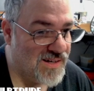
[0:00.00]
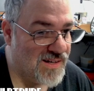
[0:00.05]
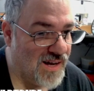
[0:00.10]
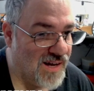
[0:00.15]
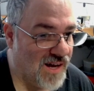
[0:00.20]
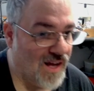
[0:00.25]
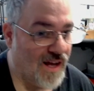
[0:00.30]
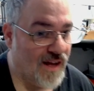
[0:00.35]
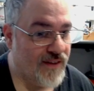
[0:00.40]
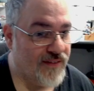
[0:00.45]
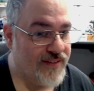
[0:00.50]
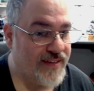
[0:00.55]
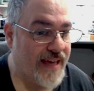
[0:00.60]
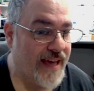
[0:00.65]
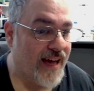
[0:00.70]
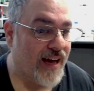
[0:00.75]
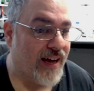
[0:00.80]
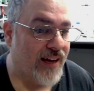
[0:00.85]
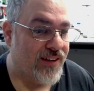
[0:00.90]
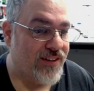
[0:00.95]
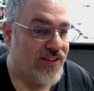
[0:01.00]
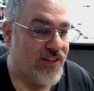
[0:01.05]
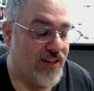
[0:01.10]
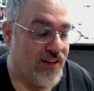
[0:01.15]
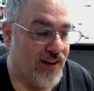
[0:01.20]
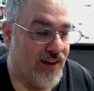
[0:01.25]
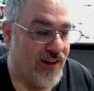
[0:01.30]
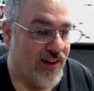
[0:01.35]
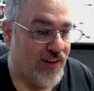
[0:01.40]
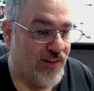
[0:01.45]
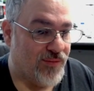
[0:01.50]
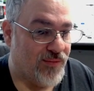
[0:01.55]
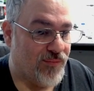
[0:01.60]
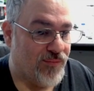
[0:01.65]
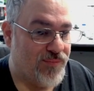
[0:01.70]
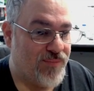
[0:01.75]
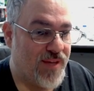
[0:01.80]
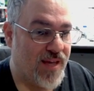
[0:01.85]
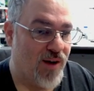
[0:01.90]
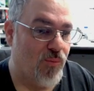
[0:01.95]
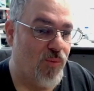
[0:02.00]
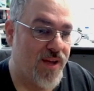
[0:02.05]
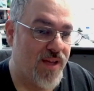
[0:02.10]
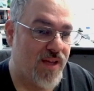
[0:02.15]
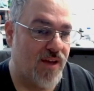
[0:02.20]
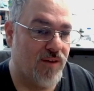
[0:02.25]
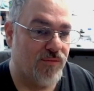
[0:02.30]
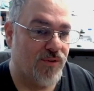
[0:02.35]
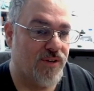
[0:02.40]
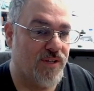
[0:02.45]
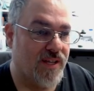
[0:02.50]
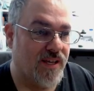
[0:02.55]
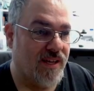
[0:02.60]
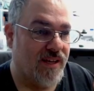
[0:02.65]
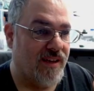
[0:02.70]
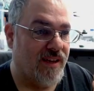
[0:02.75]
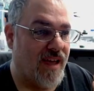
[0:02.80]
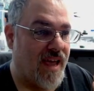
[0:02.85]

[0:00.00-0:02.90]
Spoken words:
Yeah, we covered the